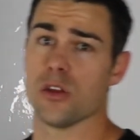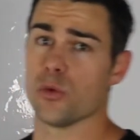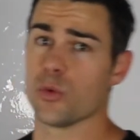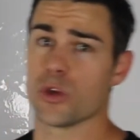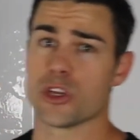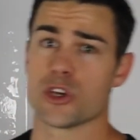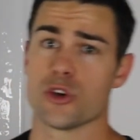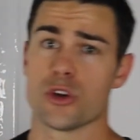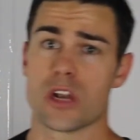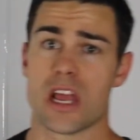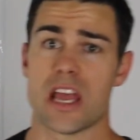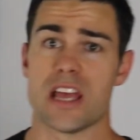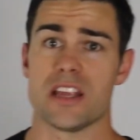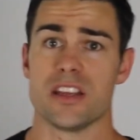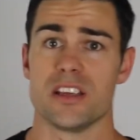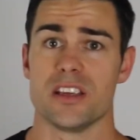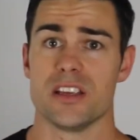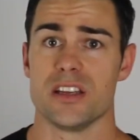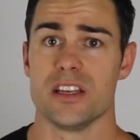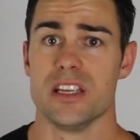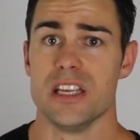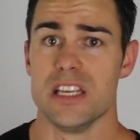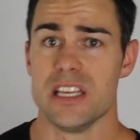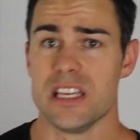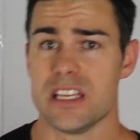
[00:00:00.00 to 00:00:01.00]
that we could add
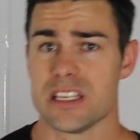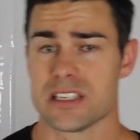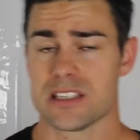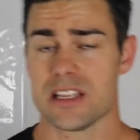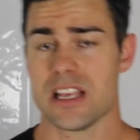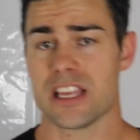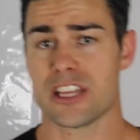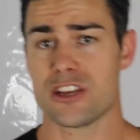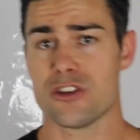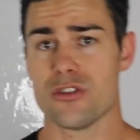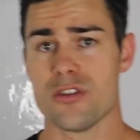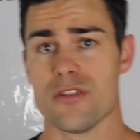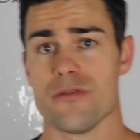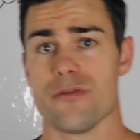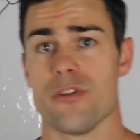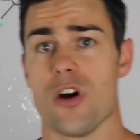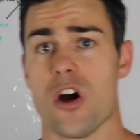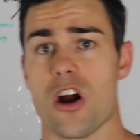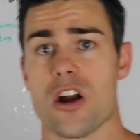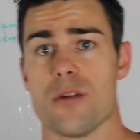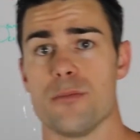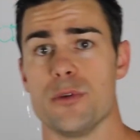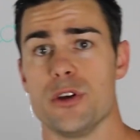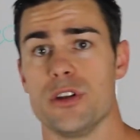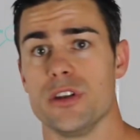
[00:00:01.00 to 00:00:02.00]
in is like your
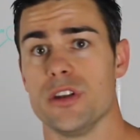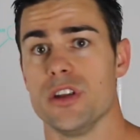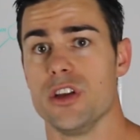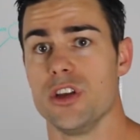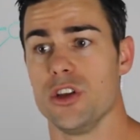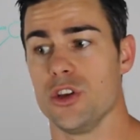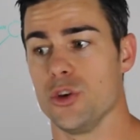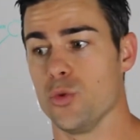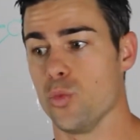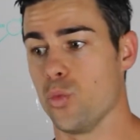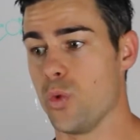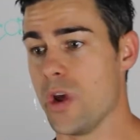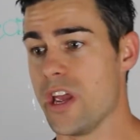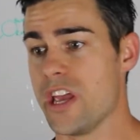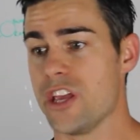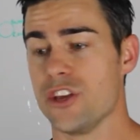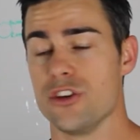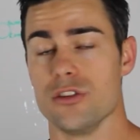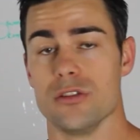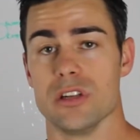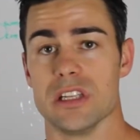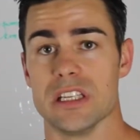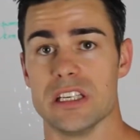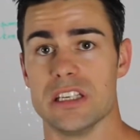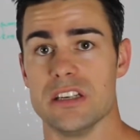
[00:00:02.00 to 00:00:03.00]
environment, where
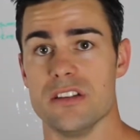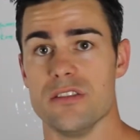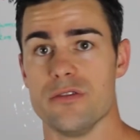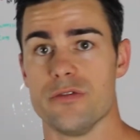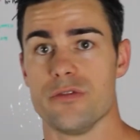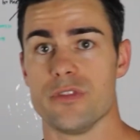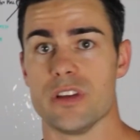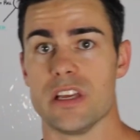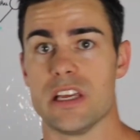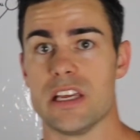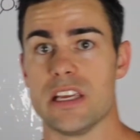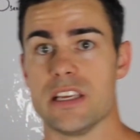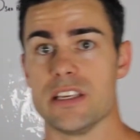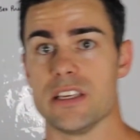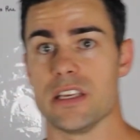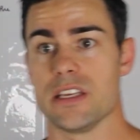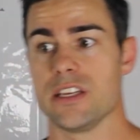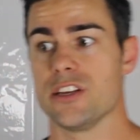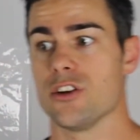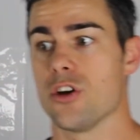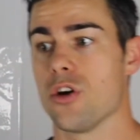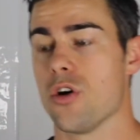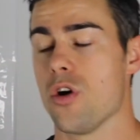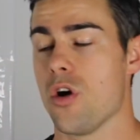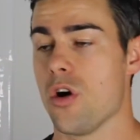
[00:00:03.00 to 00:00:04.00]
you live. You
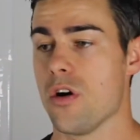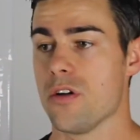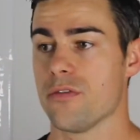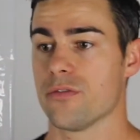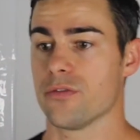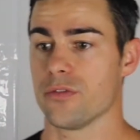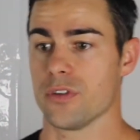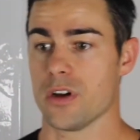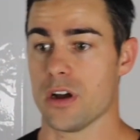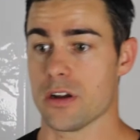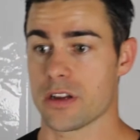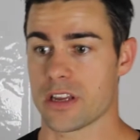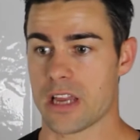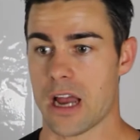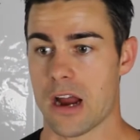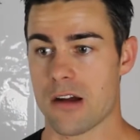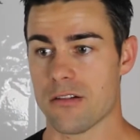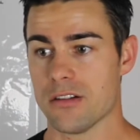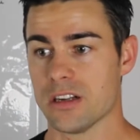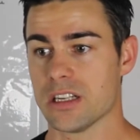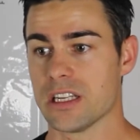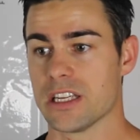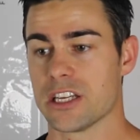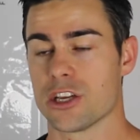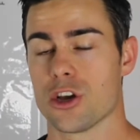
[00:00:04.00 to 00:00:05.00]
know, I
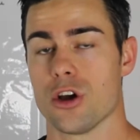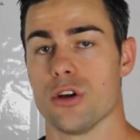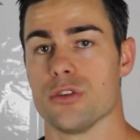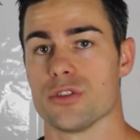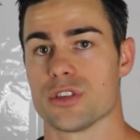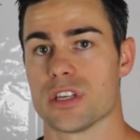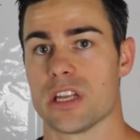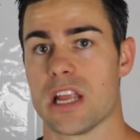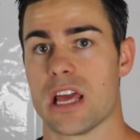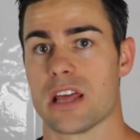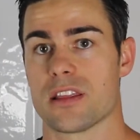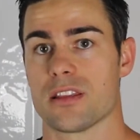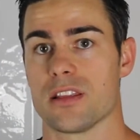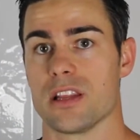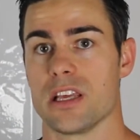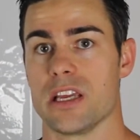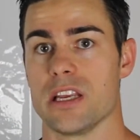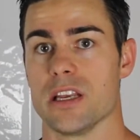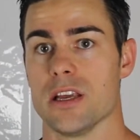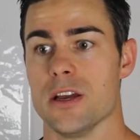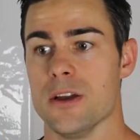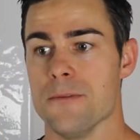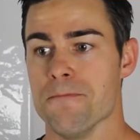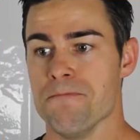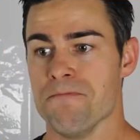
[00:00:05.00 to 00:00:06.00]
currently coach an
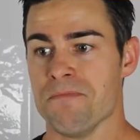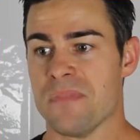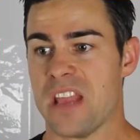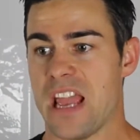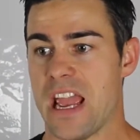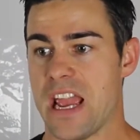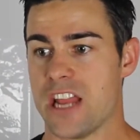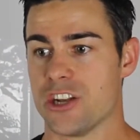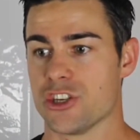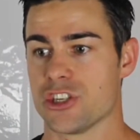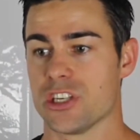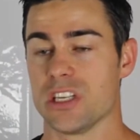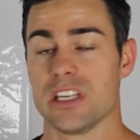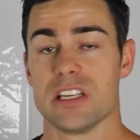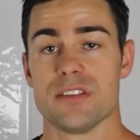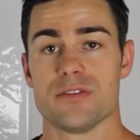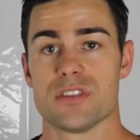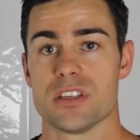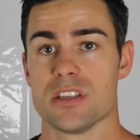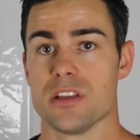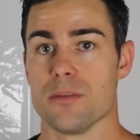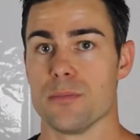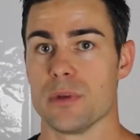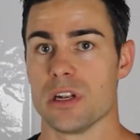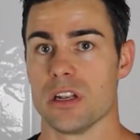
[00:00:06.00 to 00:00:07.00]
athlete and she lives
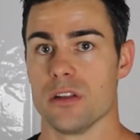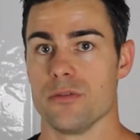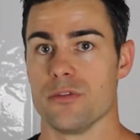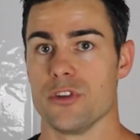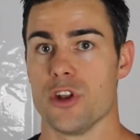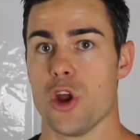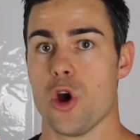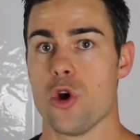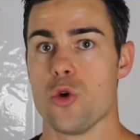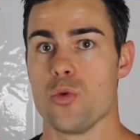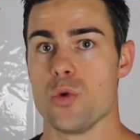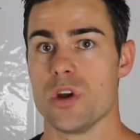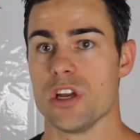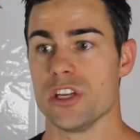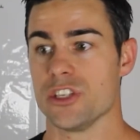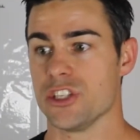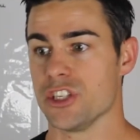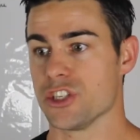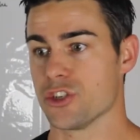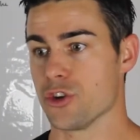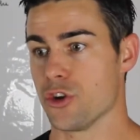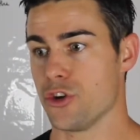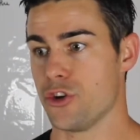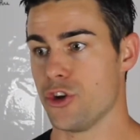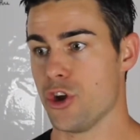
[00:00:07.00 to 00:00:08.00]
in the middle of nowhere.
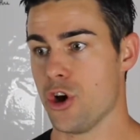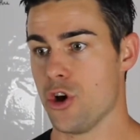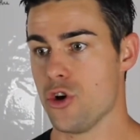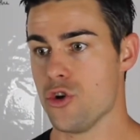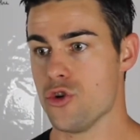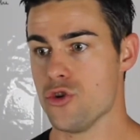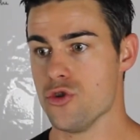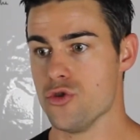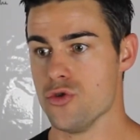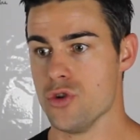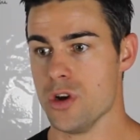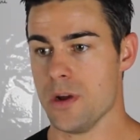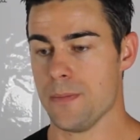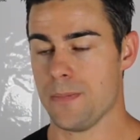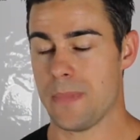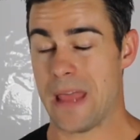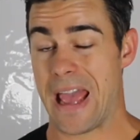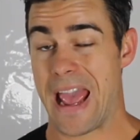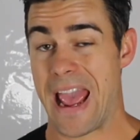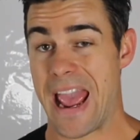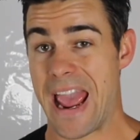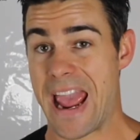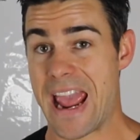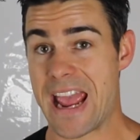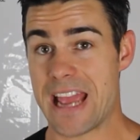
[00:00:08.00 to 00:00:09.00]
She's got no
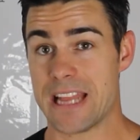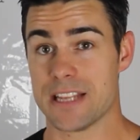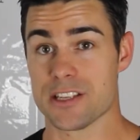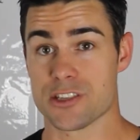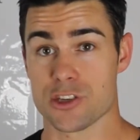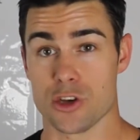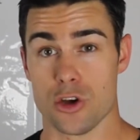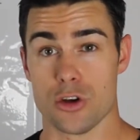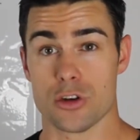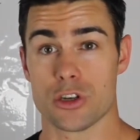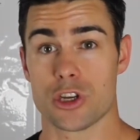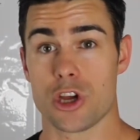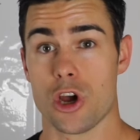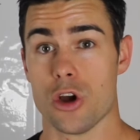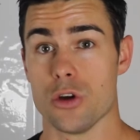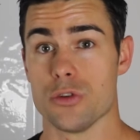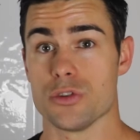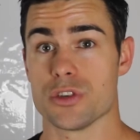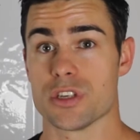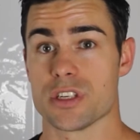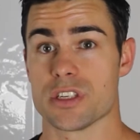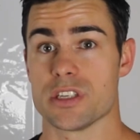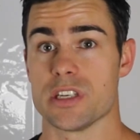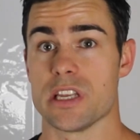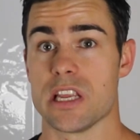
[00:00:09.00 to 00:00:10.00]
hands-on
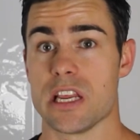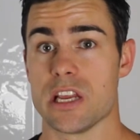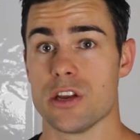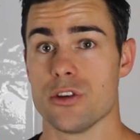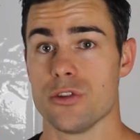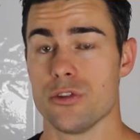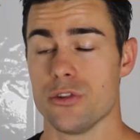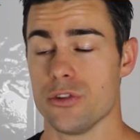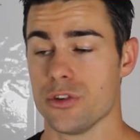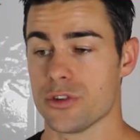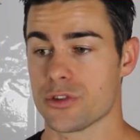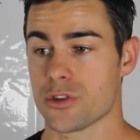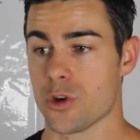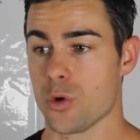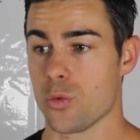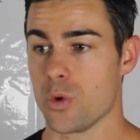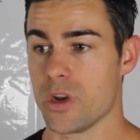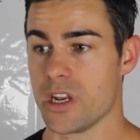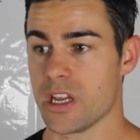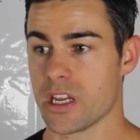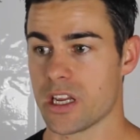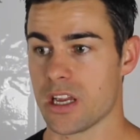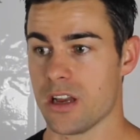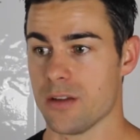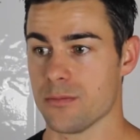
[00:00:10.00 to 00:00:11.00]
coaches near her. So
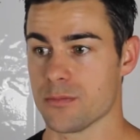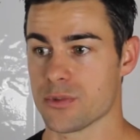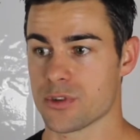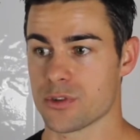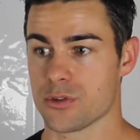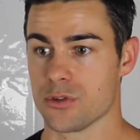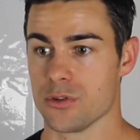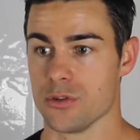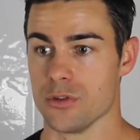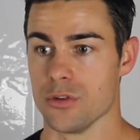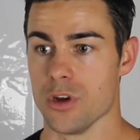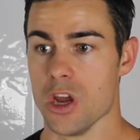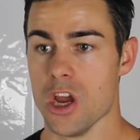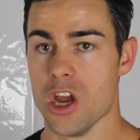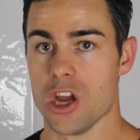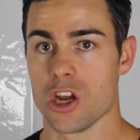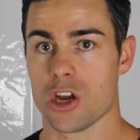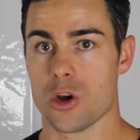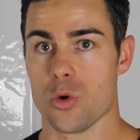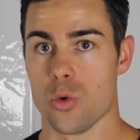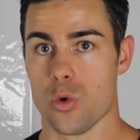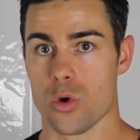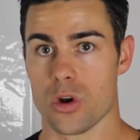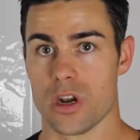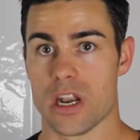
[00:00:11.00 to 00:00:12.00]
when it comes to
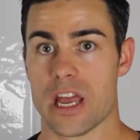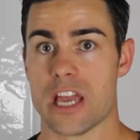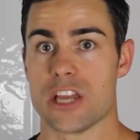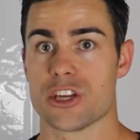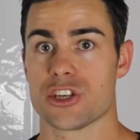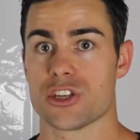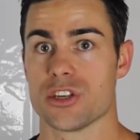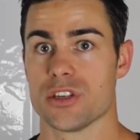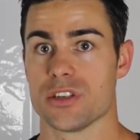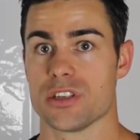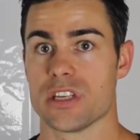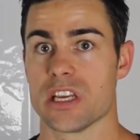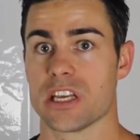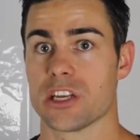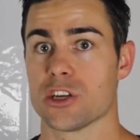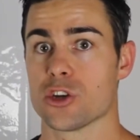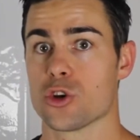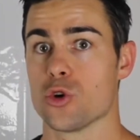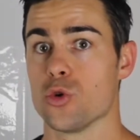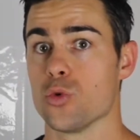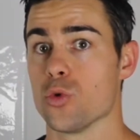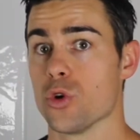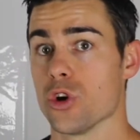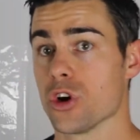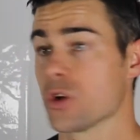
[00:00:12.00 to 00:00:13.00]
coordination,
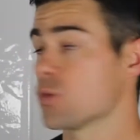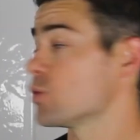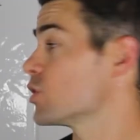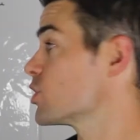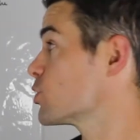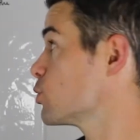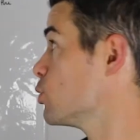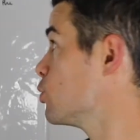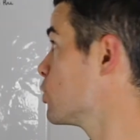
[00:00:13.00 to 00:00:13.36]
technical work, which